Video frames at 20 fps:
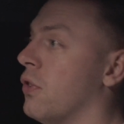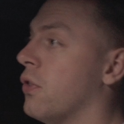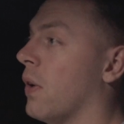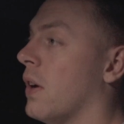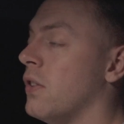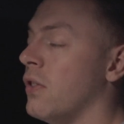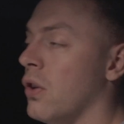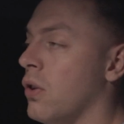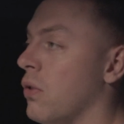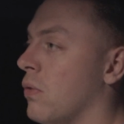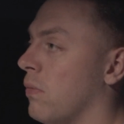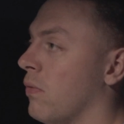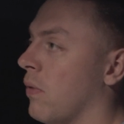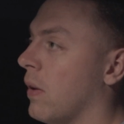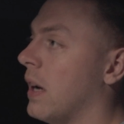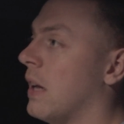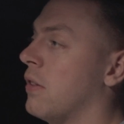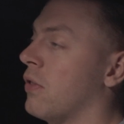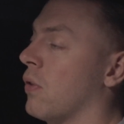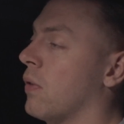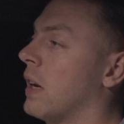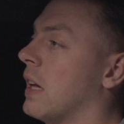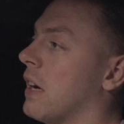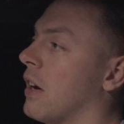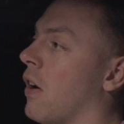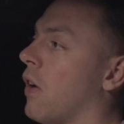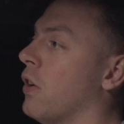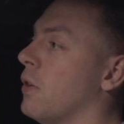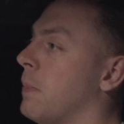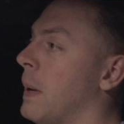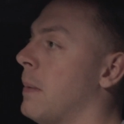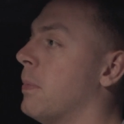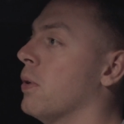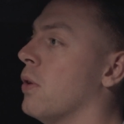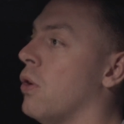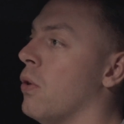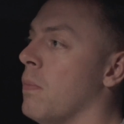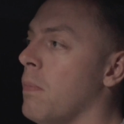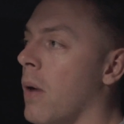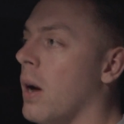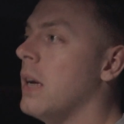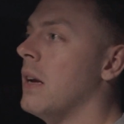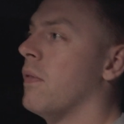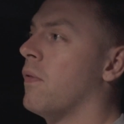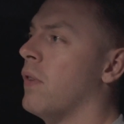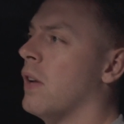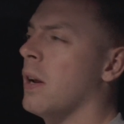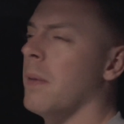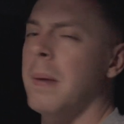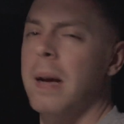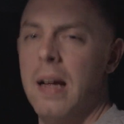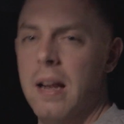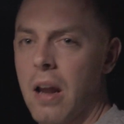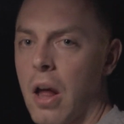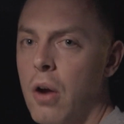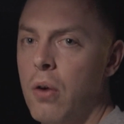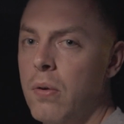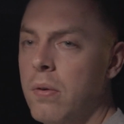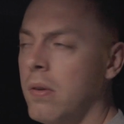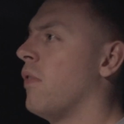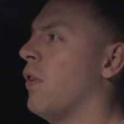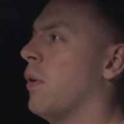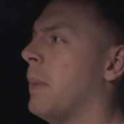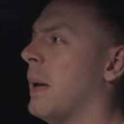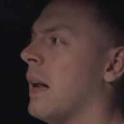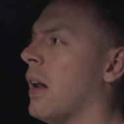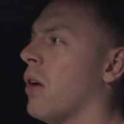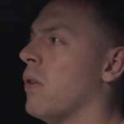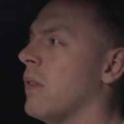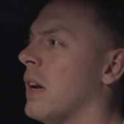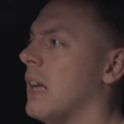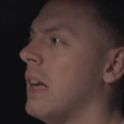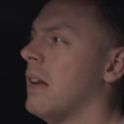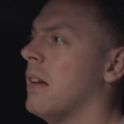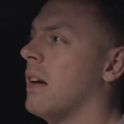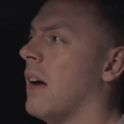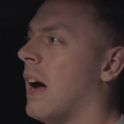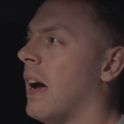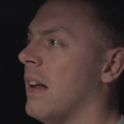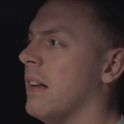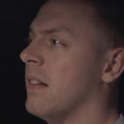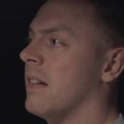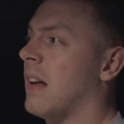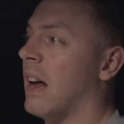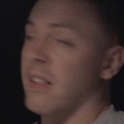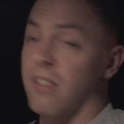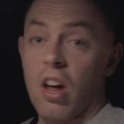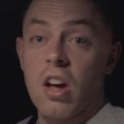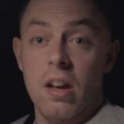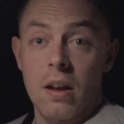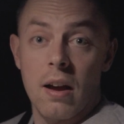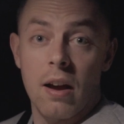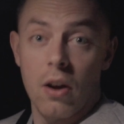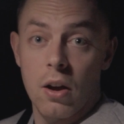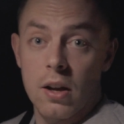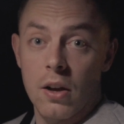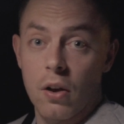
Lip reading: So I do really strongly encourage people who might feel a bit alone, feel a bit lonely, as I